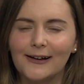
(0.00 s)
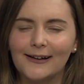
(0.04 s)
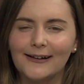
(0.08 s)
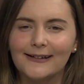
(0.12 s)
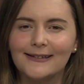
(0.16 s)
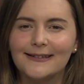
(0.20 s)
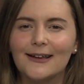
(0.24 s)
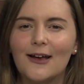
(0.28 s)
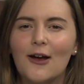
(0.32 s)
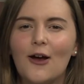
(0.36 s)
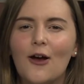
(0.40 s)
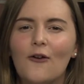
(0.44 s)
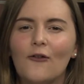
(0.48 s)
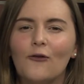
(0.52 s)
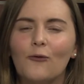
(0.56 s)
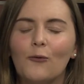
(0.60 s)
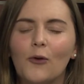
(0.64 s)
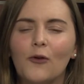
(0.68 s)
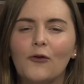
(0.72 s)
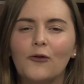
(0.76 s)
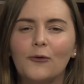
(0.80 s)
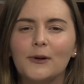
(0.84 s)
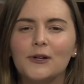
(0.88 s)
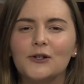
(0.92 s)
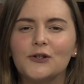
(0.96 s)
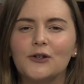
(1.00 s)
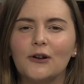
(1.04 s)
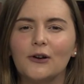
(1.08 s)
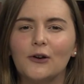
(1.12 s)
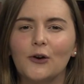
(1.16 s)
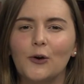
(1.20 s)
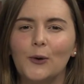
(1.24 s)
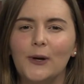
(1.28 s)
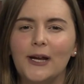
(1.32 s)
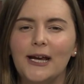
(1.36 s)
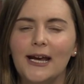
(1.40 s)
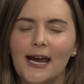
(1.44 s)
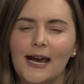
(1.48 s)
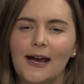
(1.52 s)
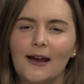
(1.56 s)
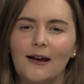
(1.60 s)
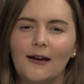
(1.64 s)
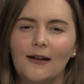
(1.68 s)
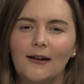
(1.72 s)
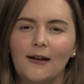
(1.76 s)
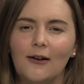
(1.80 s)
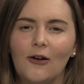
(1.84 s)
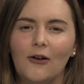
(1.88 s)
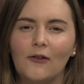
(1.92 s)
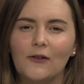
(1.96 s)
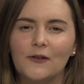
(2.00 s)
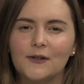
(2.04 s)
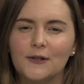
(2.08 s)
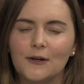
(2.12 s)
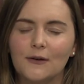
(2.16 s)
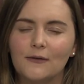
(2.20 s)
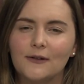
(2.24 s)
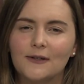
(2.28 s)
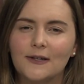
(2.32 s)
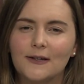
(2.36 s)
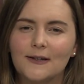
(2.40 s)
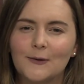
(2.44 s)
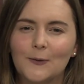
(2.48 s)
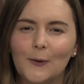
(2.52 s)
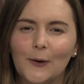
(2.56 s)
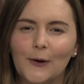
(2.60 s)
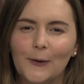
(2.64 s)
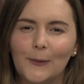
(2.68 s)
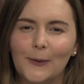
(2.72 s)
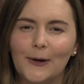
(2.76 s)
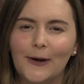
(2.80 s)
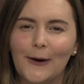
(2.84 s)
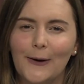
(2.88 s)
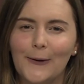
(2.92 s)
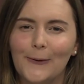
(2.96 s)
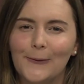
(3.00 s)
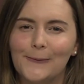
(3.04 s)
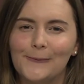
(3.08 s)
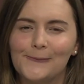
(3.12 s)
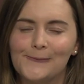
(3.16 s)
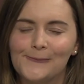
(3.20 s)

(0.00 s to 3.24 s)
us. For more information on Quinte Canine and all the services, where do we go?